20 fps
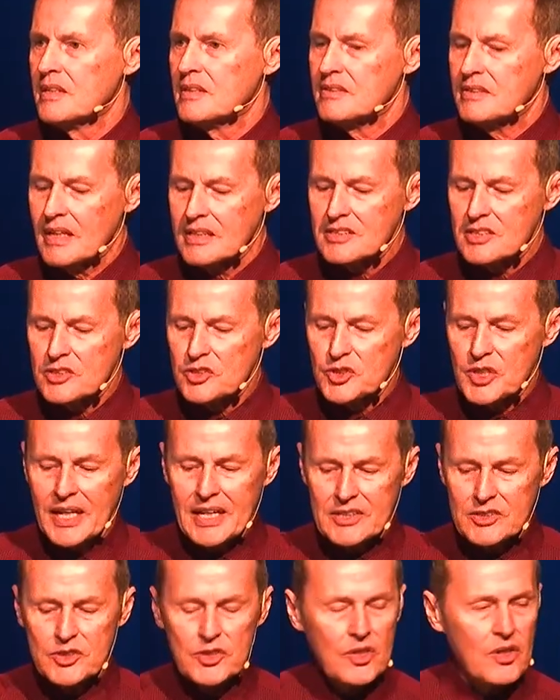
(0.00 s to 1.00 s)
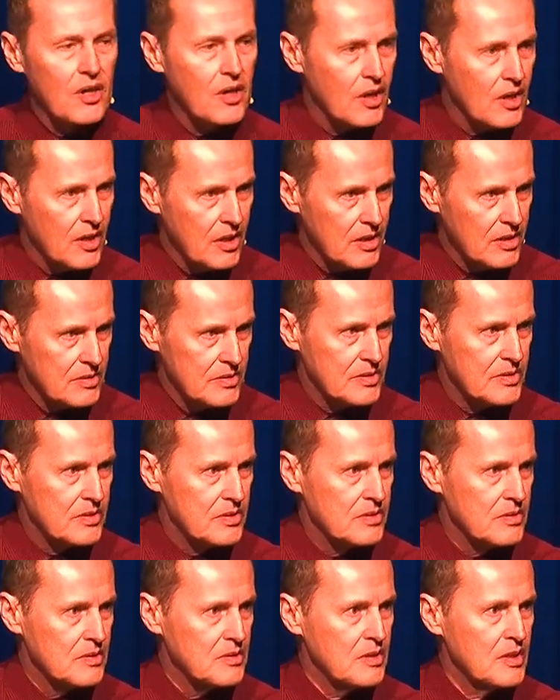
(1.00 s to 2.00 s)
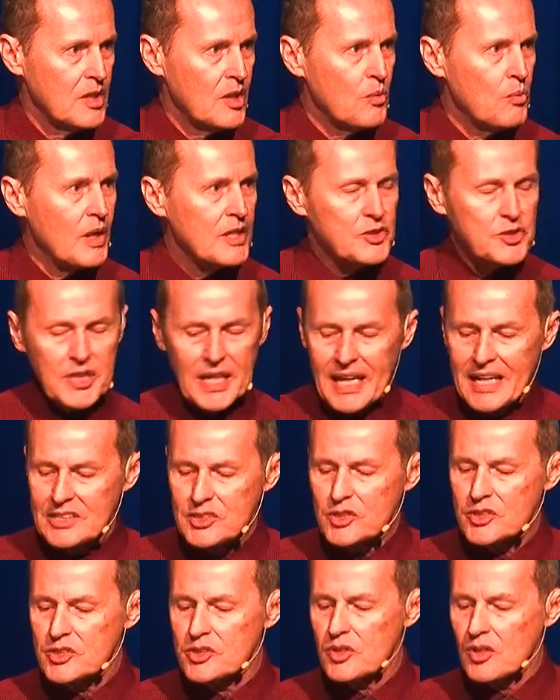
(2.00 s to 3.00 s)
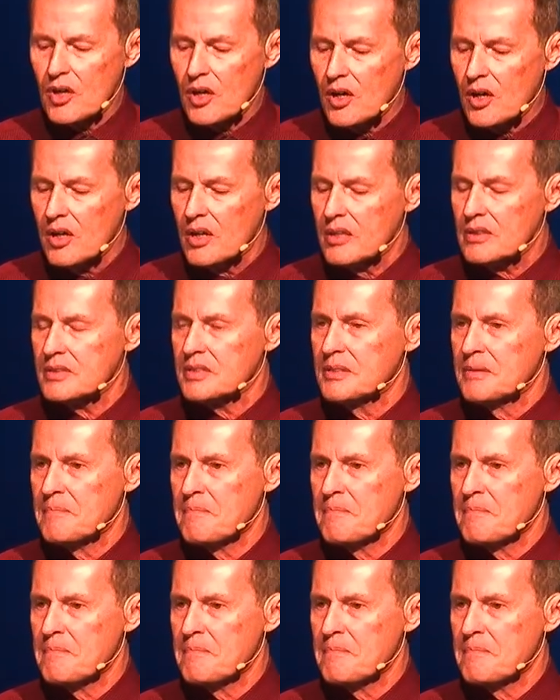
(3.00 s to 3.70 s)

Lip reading: doesn't change your heart. What changes your heart